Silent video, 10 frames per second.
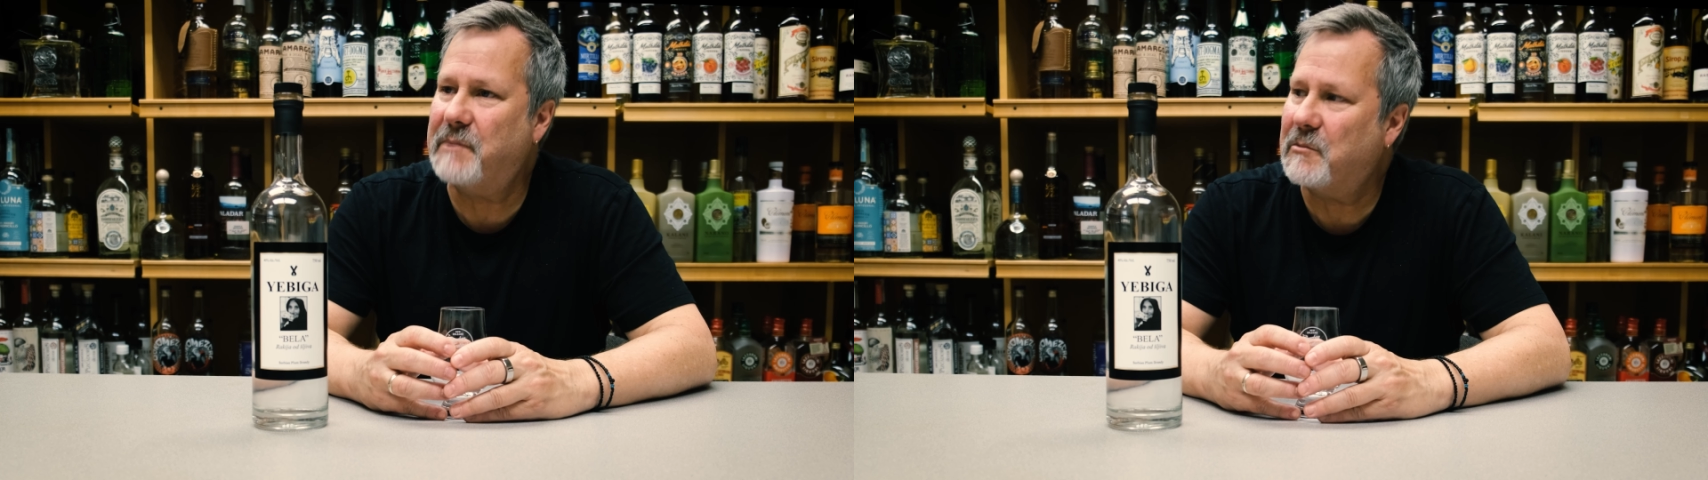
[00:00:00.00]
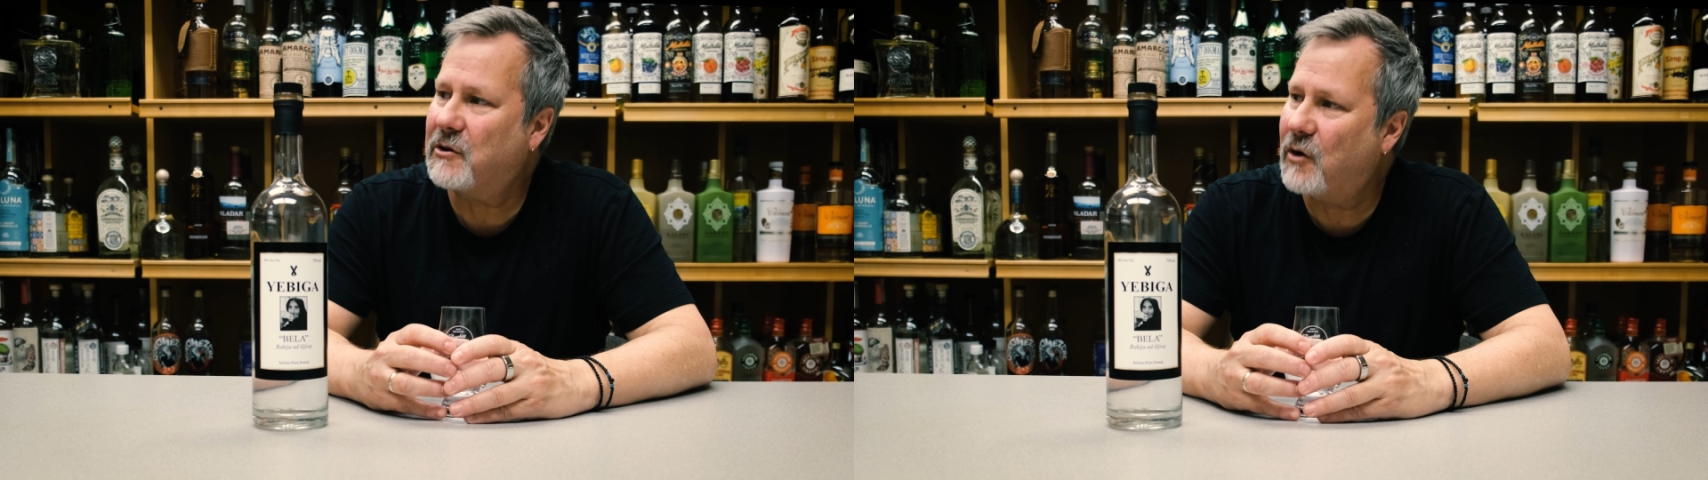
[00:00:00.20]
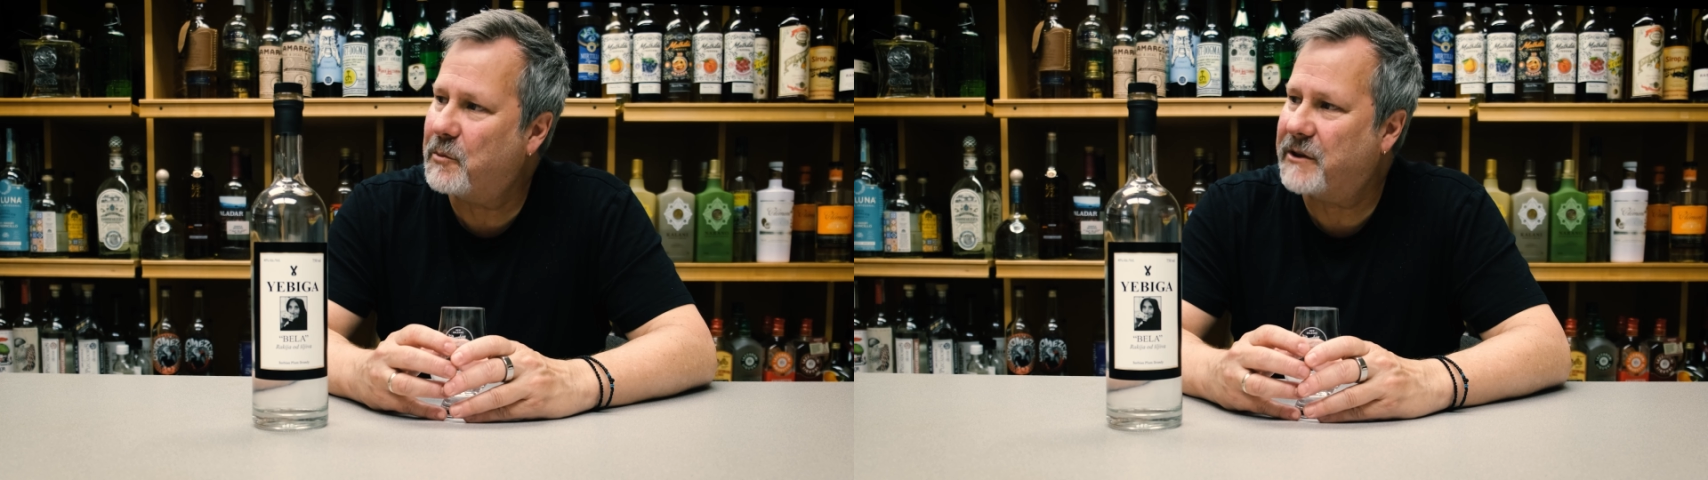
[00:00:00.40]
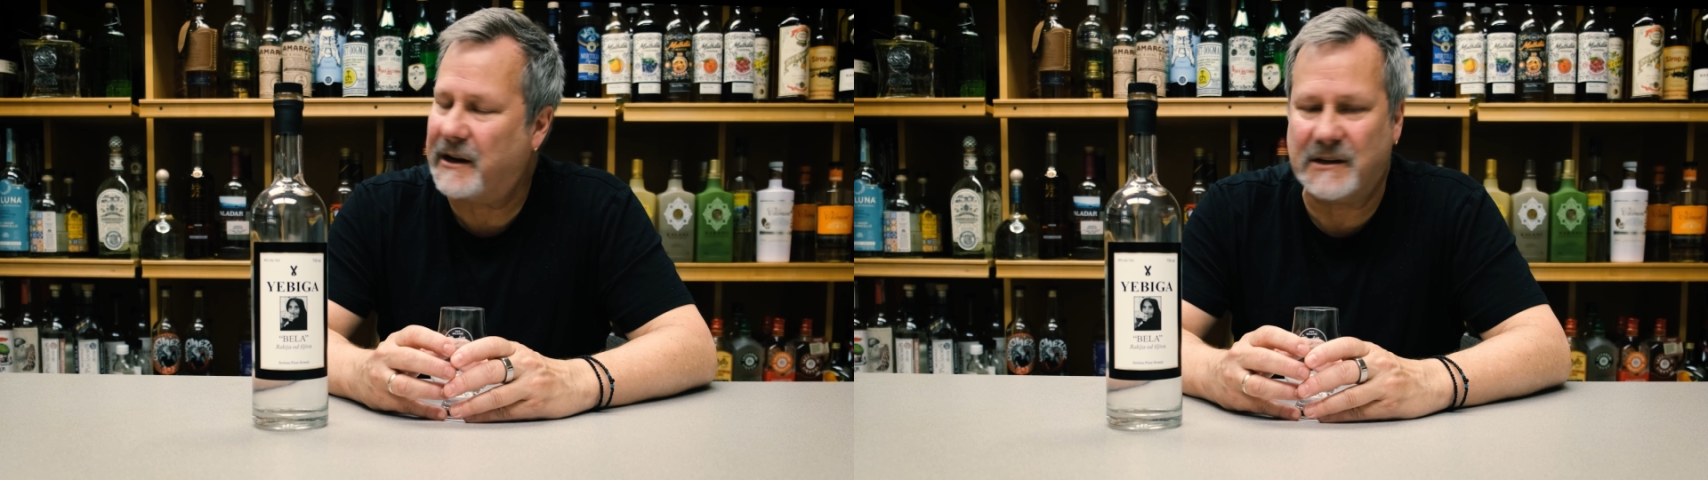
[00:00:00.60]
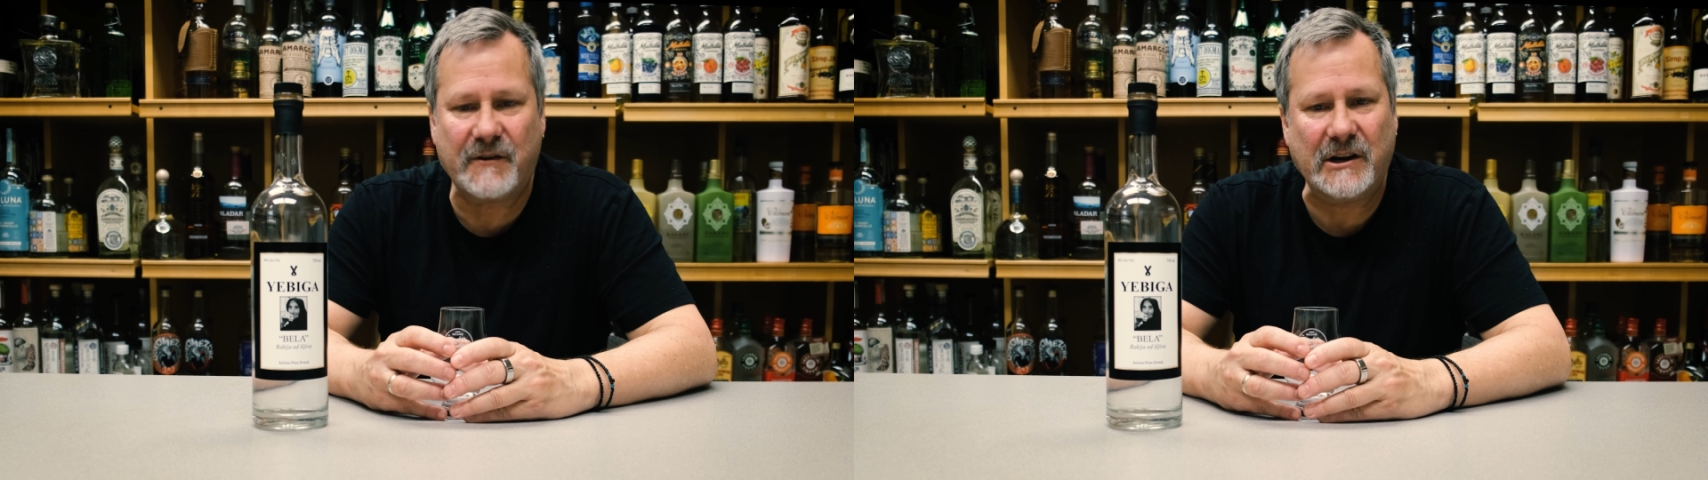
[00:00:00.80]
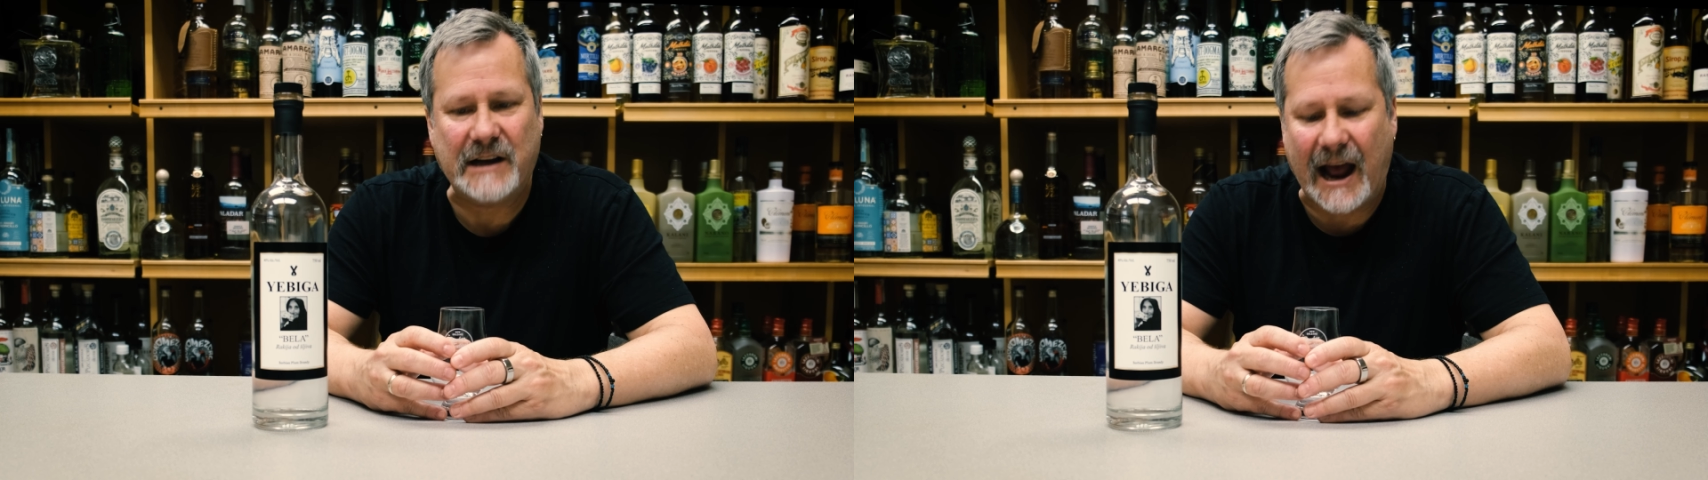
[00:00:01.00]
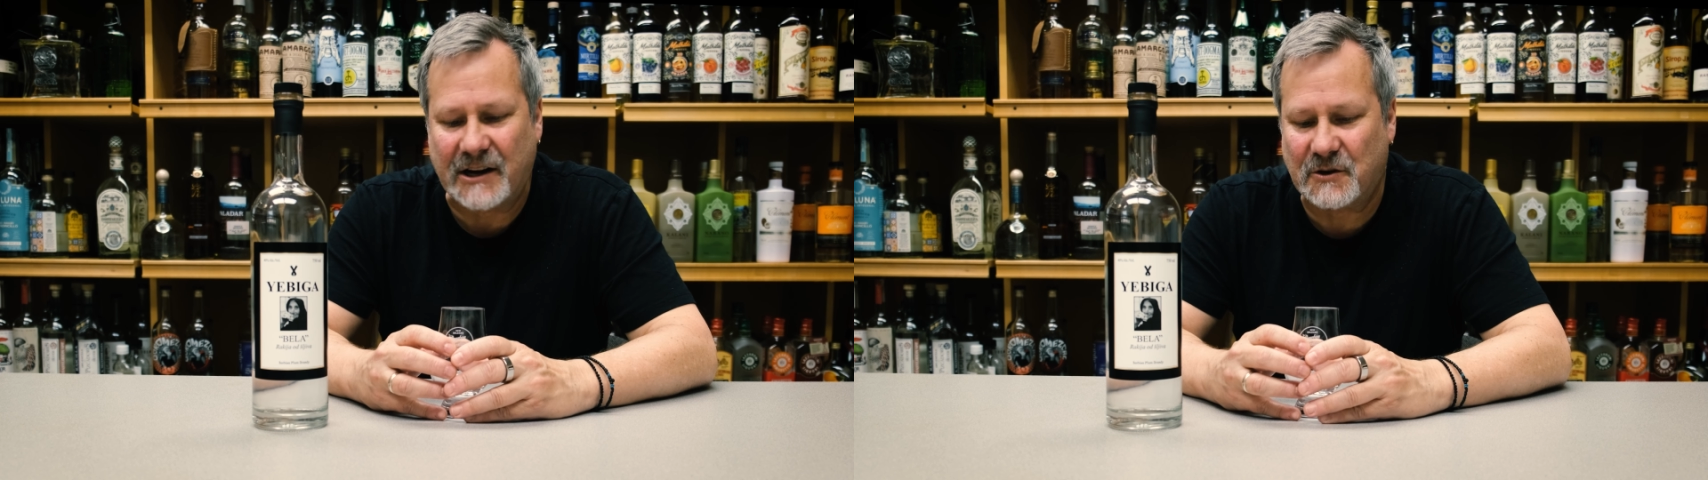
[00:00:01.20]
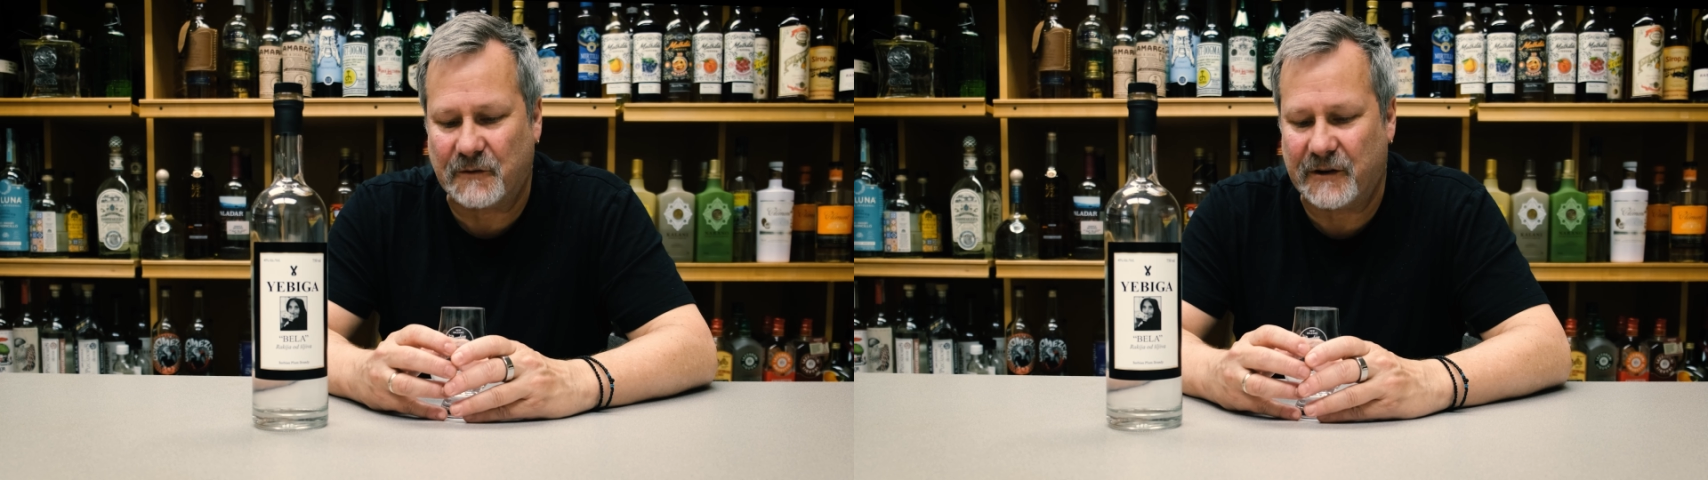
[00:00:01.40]
People grow up with that. It's very
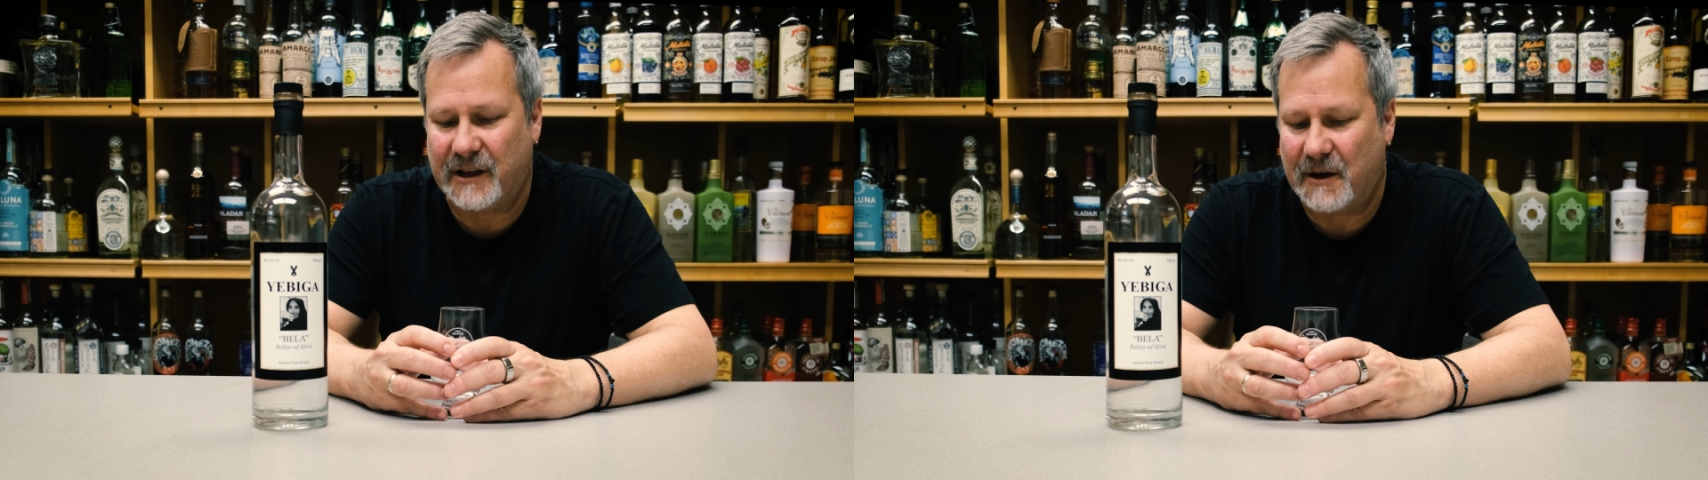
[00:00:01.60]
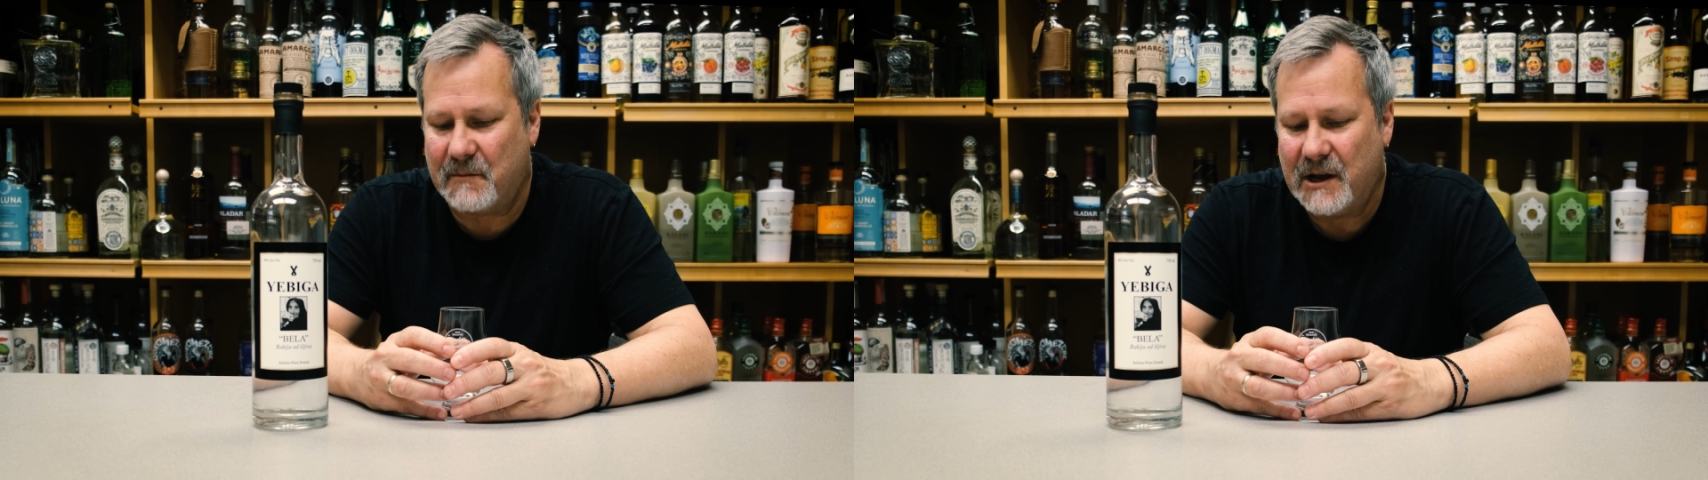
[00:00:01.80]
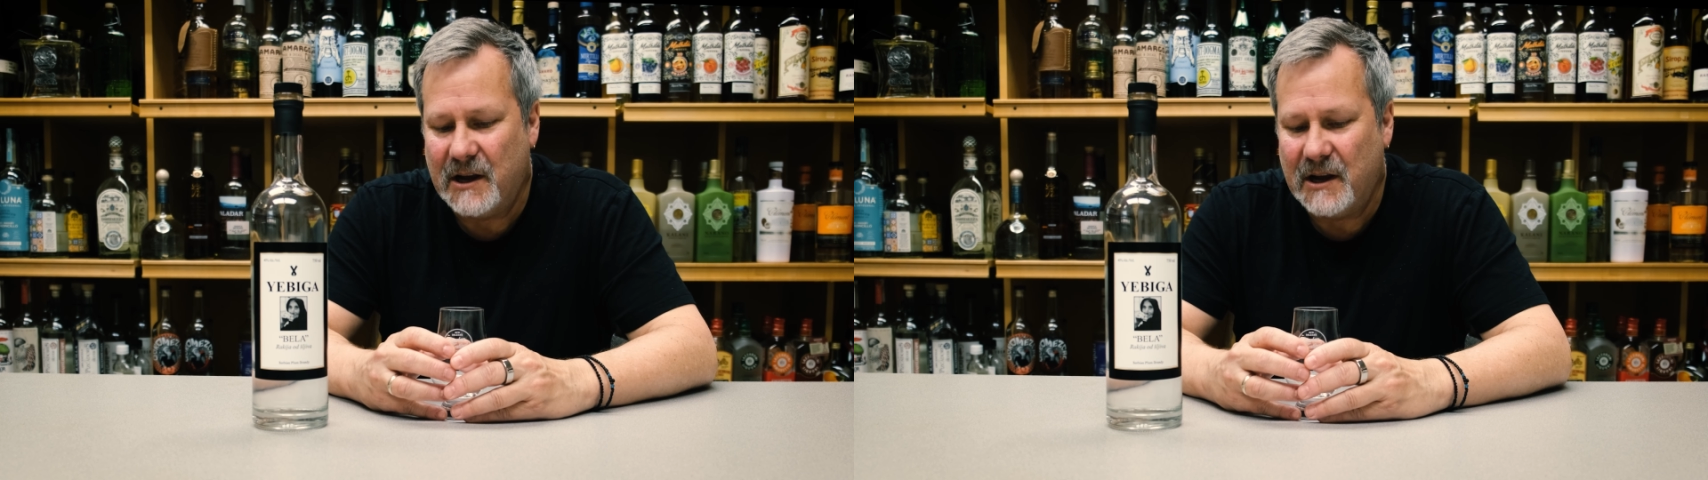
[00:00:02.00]
natural for them.